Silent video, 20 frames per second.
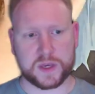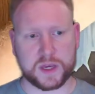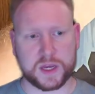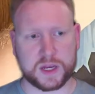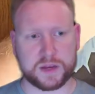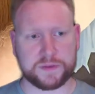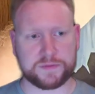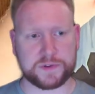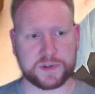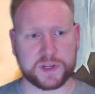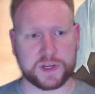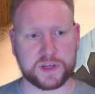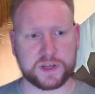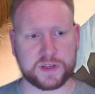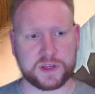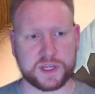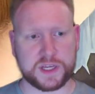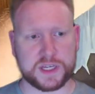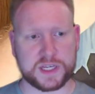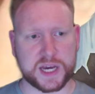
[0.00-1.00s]
After
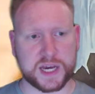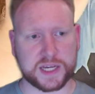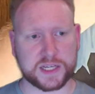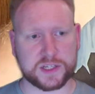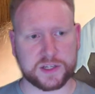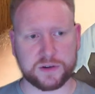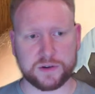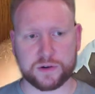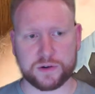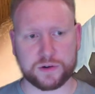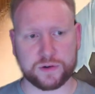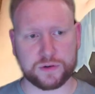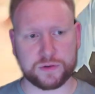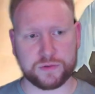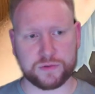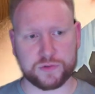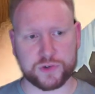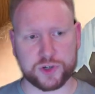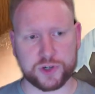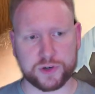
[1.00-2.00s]
the decks are
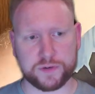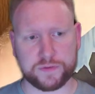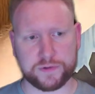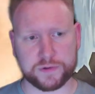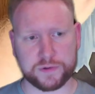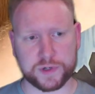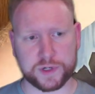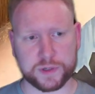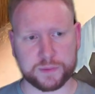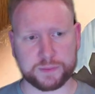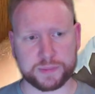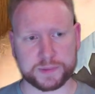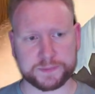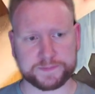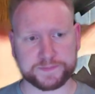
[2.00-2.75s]
all shuffled up,